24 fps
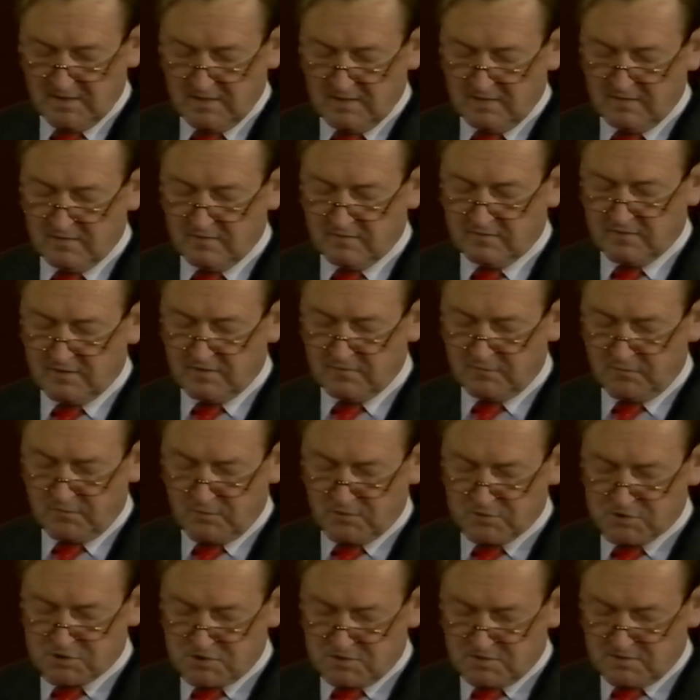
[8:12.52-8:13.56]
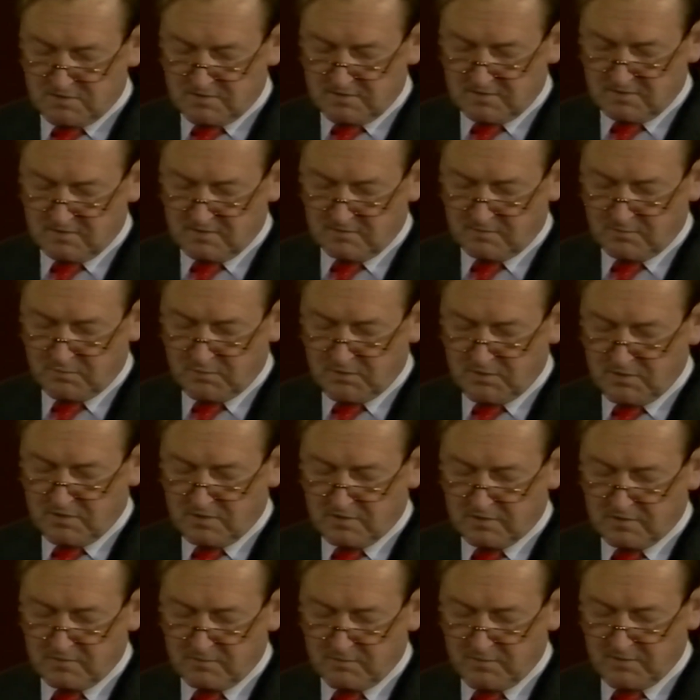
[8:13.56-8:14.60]
It is unfortunate that the
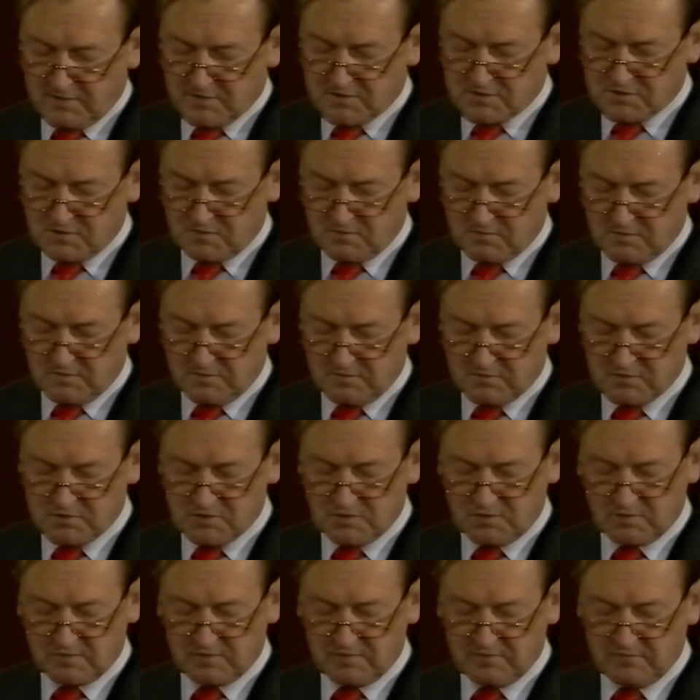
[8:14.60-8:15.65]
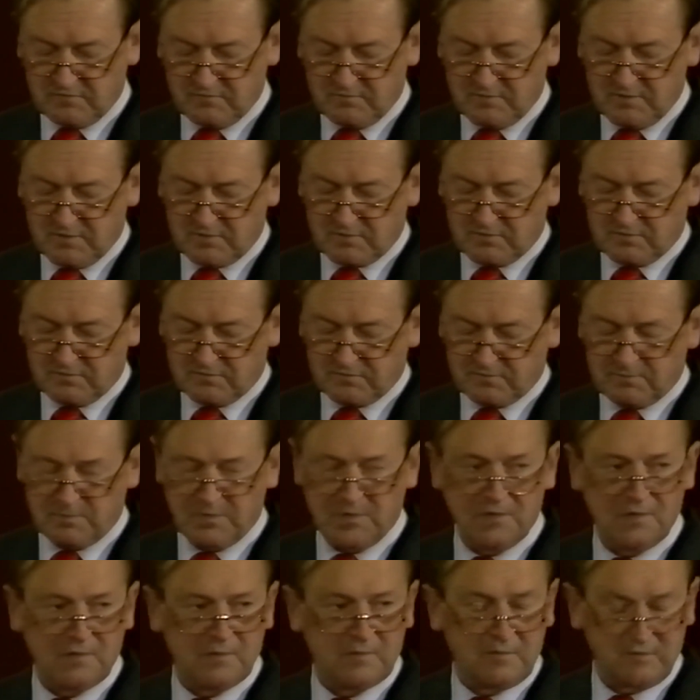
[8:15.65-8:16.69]
preoccupation with the short-lived minerals
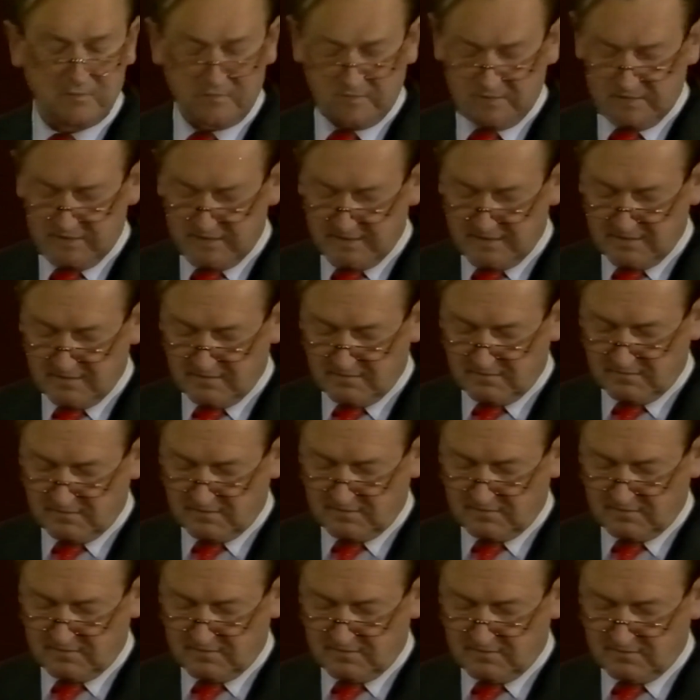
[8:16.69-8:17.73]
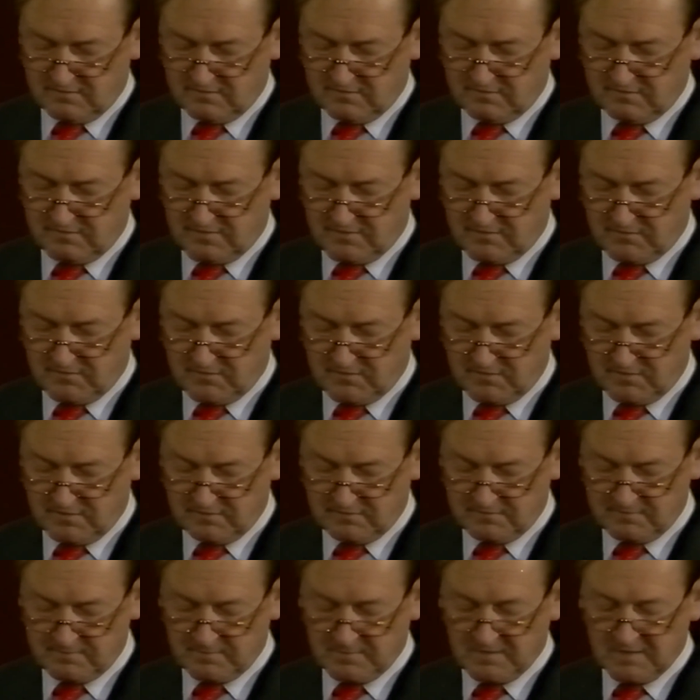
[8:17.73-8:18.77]
boom of the late 60s and
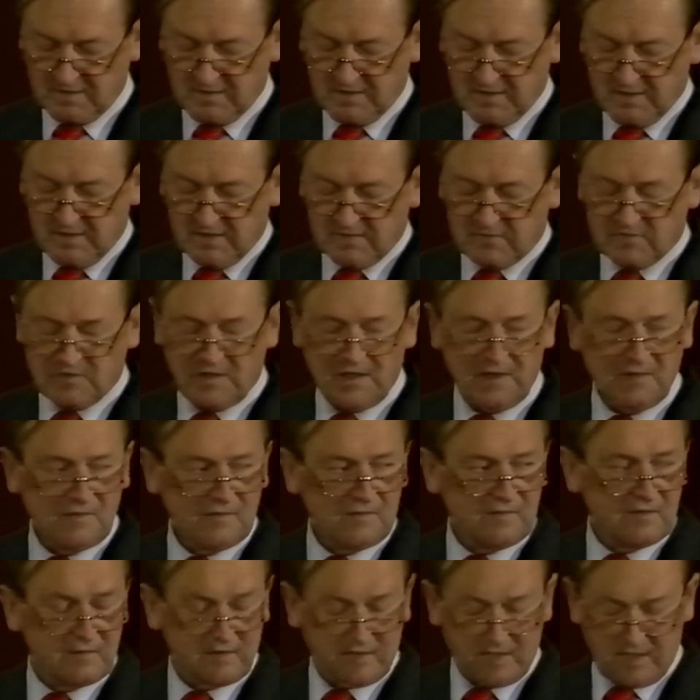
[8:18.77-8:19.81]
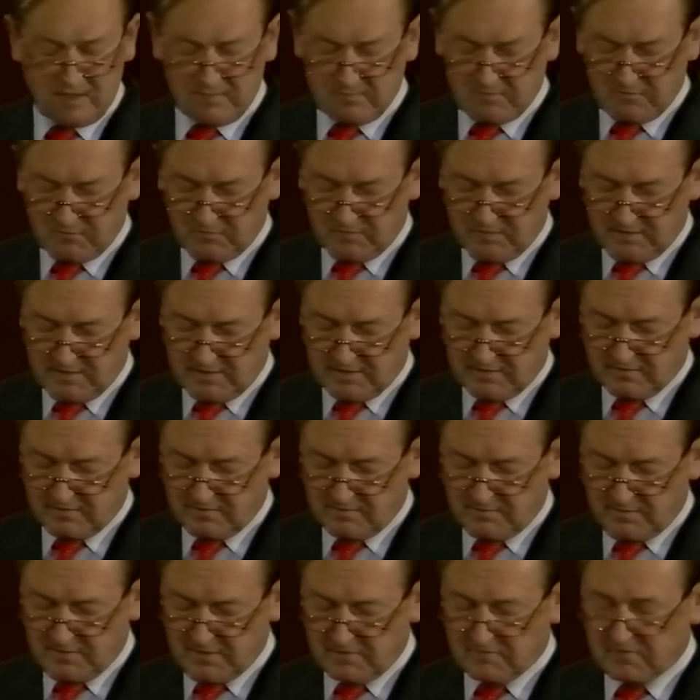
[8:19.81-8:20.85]
70s tended to camouflage the
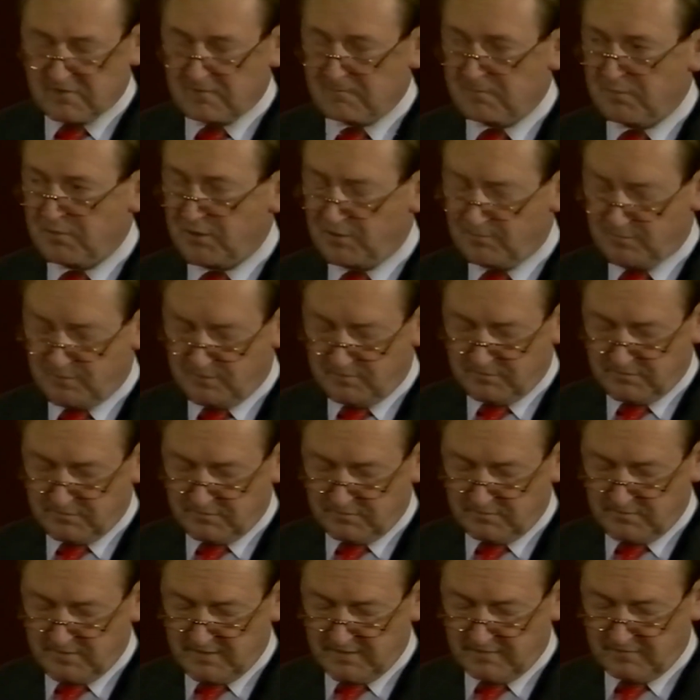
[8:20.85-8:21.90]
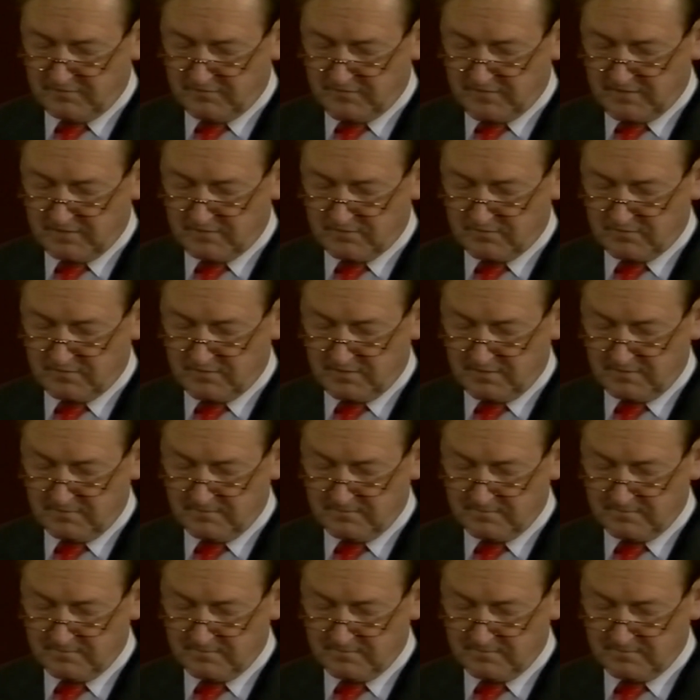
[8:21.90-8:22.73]
basic problems of manufacturing.